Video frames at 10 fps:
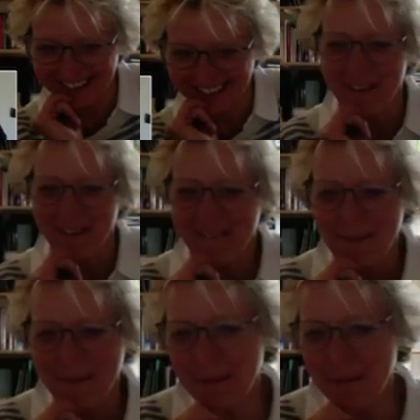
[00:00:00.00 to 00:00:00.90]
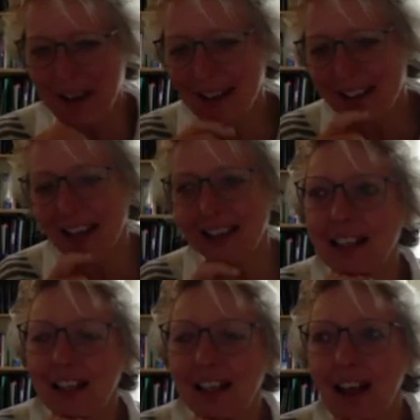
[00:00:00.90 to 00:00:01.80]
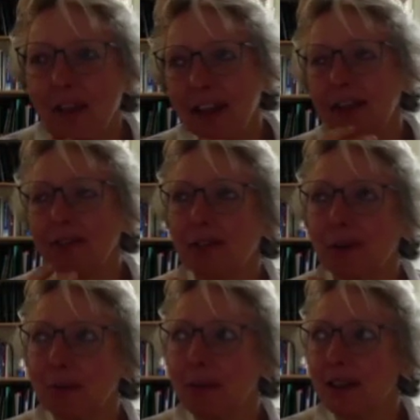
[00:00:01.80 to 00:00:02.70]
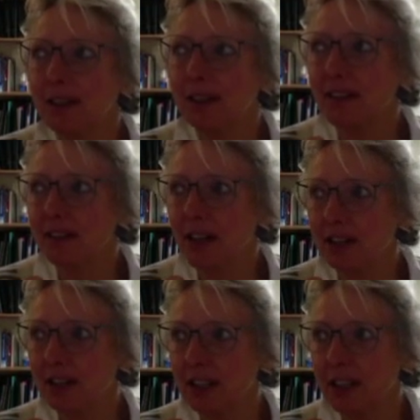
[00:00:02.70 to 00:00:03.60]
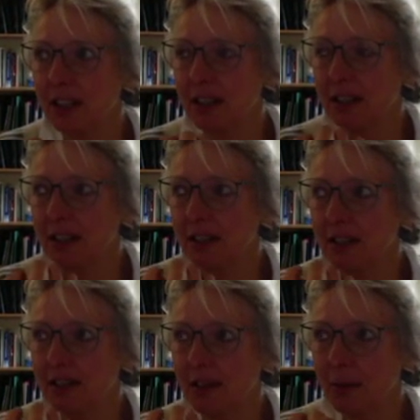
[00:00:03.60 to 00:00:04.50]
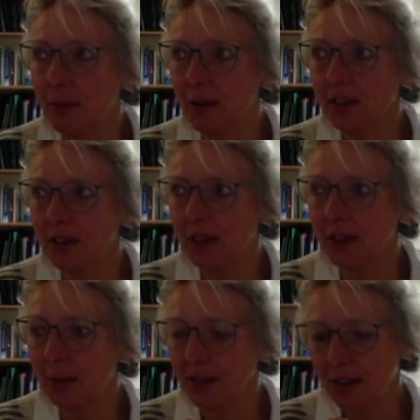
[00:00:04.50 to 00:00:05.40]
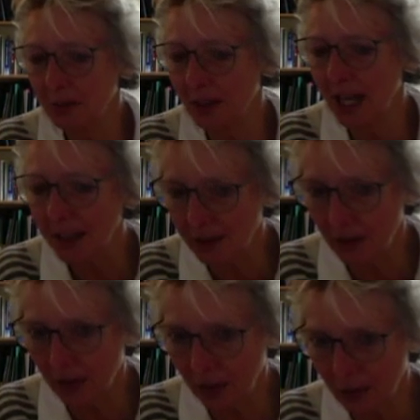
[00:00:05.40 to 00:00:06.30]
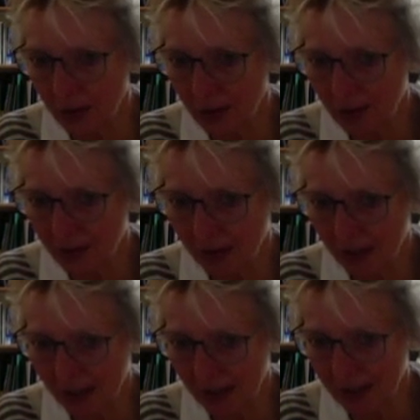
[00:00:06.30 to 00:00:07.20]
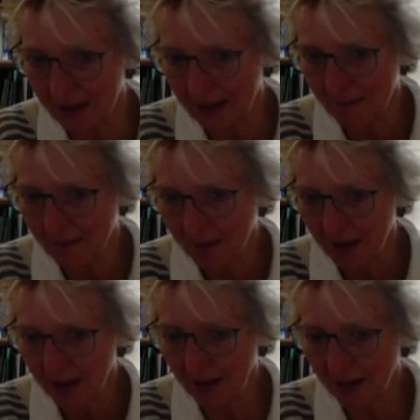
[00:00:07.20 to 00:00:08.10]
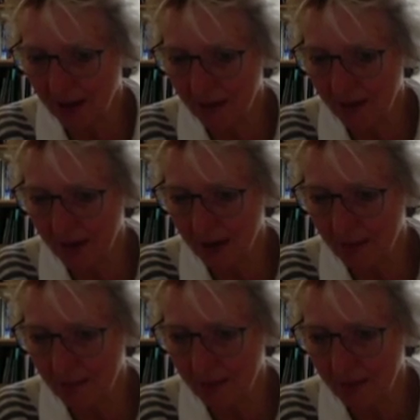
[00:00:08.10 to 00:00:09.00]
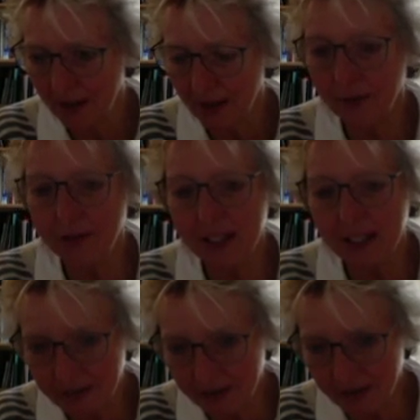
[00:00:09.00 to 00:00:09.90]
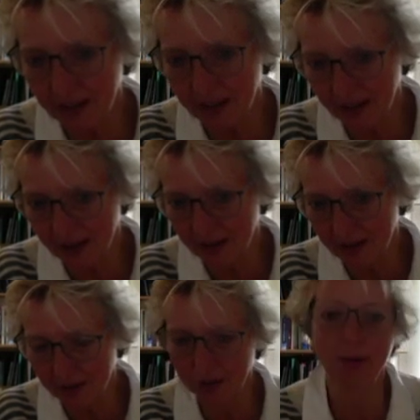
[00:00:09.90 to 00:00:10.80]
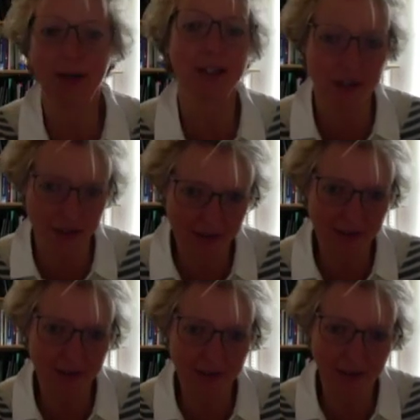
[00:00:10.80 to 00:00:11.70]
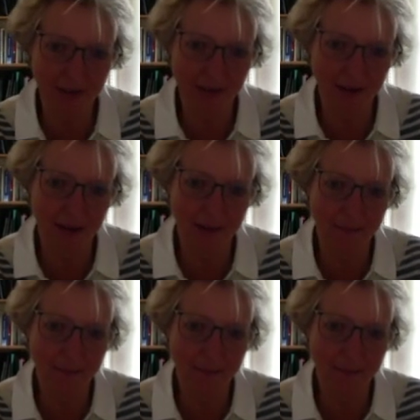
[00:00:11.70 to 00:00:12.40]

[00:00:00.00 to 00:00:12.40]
But I think it's actually, in some ways, it comes down to an attitude, really, of listening to patients, and